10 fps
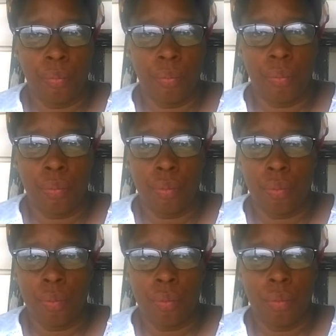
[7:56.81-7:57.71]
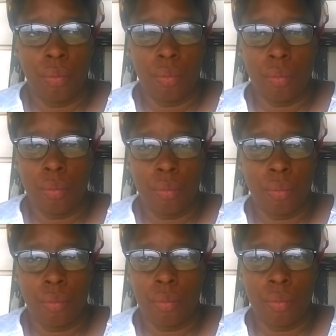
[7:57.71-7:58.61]

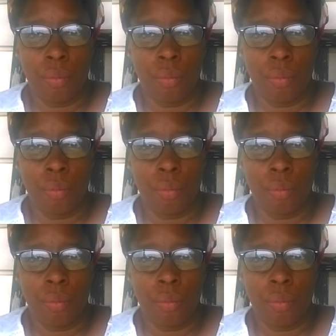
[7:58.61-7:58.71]
Nobody speaks.